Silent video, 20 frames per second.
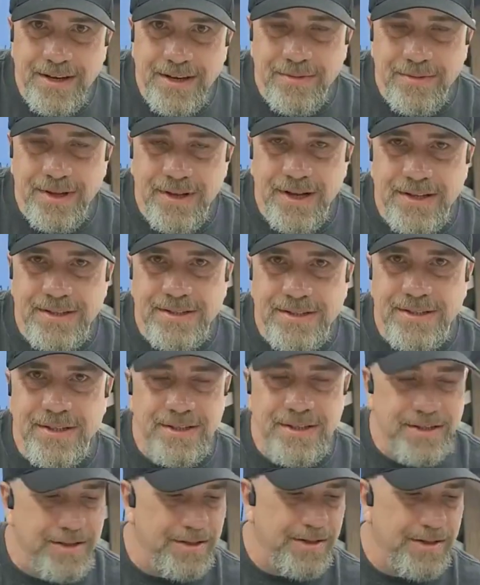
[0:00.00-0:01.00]
I'm glad to
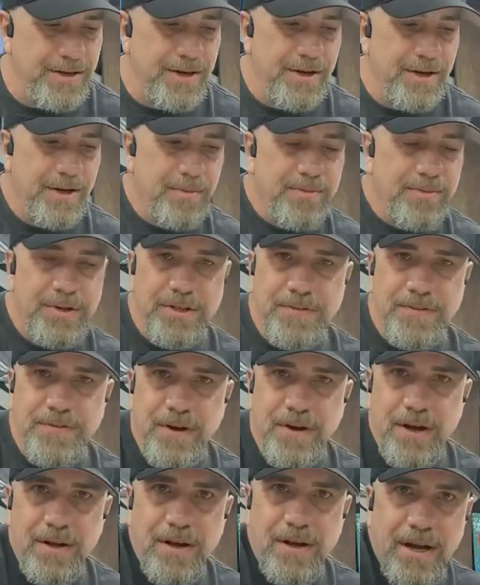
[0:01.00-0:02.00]
see you. Please
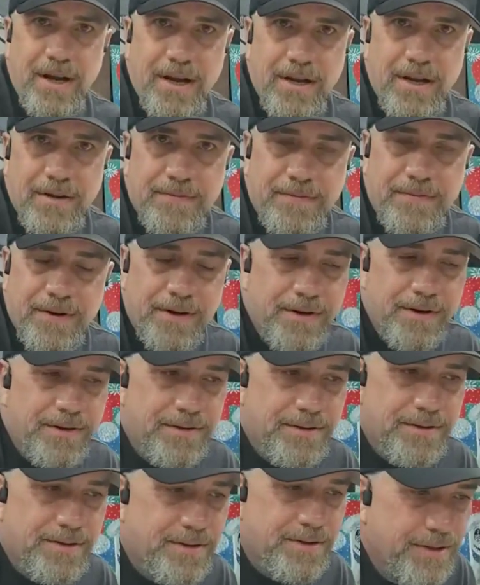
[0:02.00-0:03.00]
follow Haley,
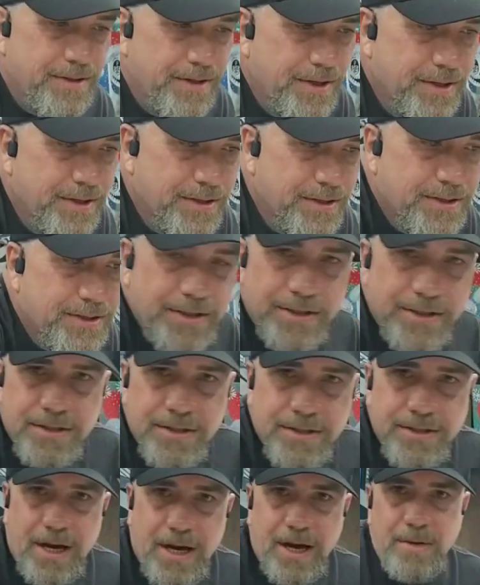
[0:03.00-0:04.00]
folks. She is
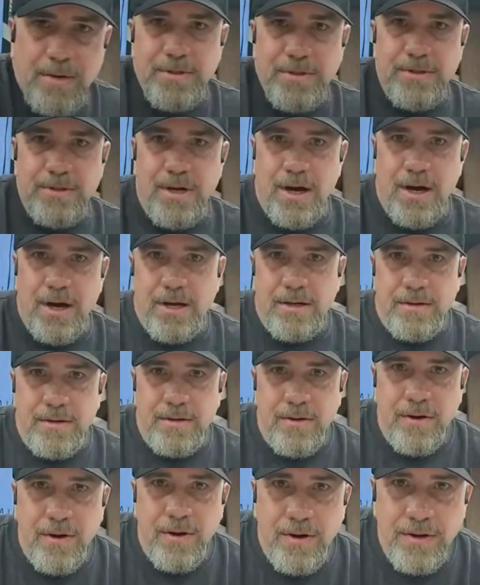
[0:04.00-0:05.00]
a Diamond Dot
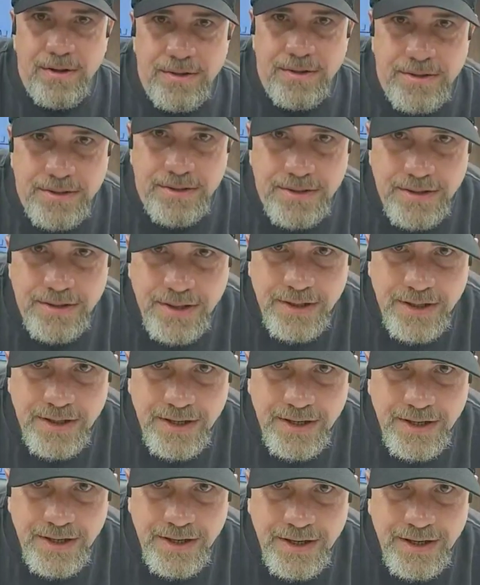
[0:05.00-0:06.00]
artist.
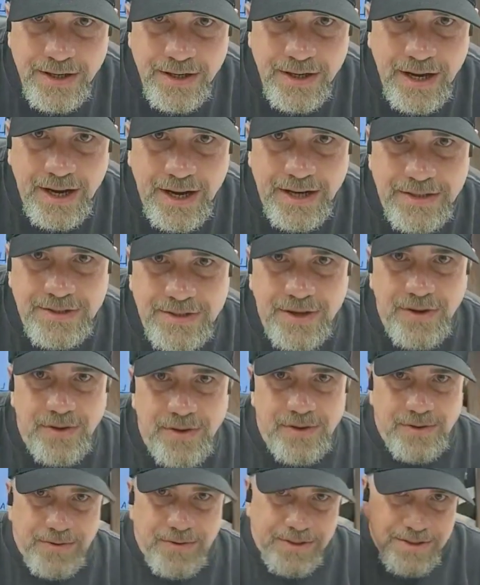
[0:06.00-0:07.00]
Hey,
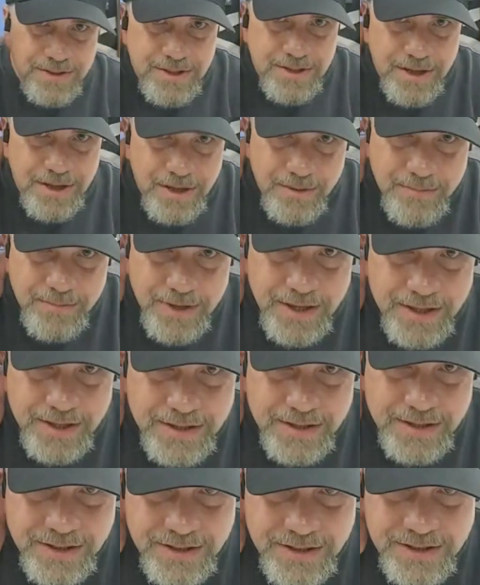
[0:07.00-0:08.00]
Tonal, what's up,
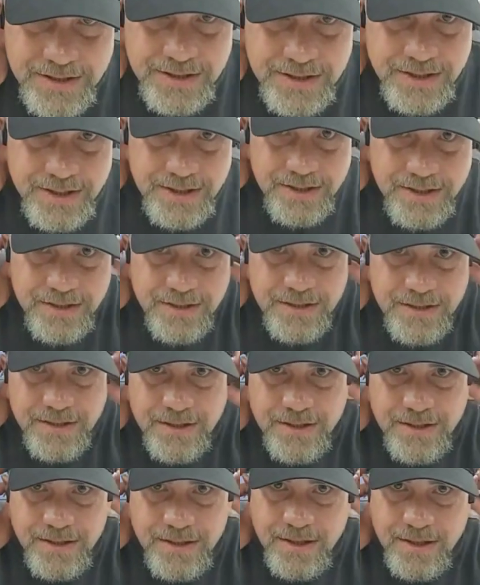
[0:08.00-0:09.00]
man? Good to see you.
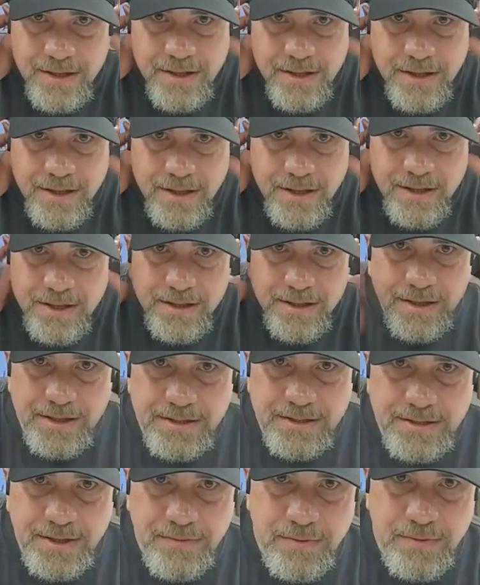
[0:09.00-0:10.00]

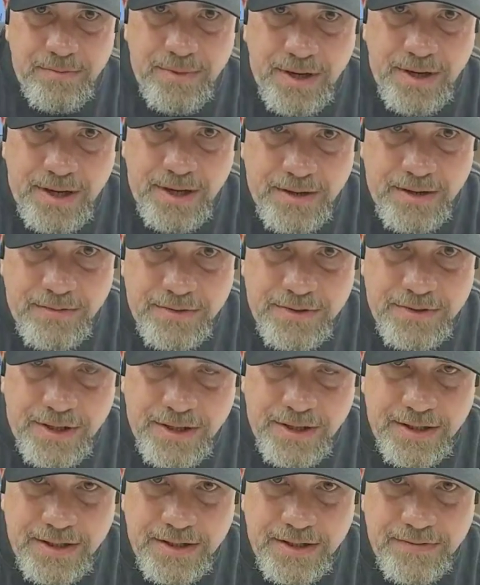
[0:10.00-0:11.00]
Thanks, everybody. We're
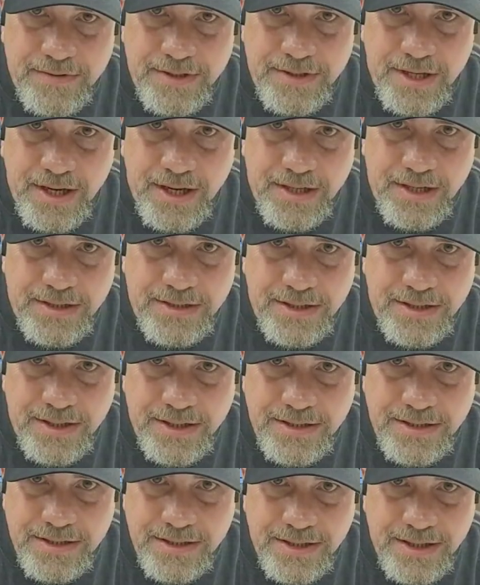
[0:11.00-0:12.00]
trying to give Chad a
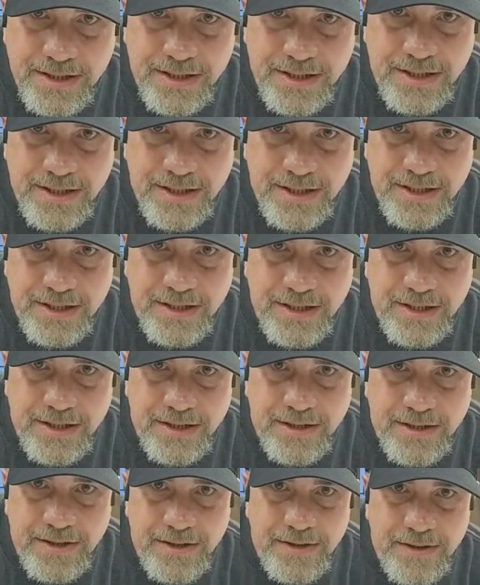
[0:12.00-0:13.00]
chance to get in
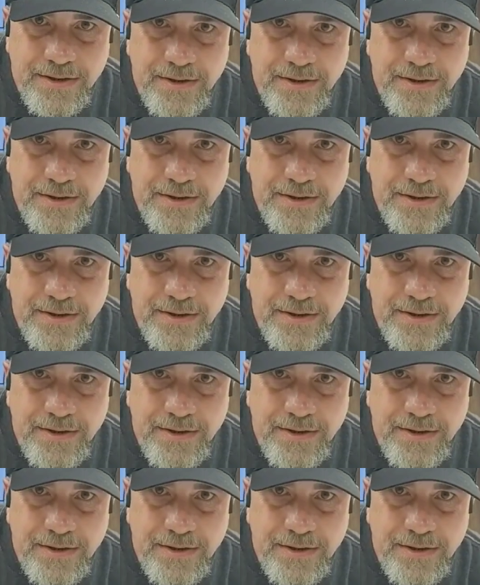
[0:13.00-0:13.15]
here.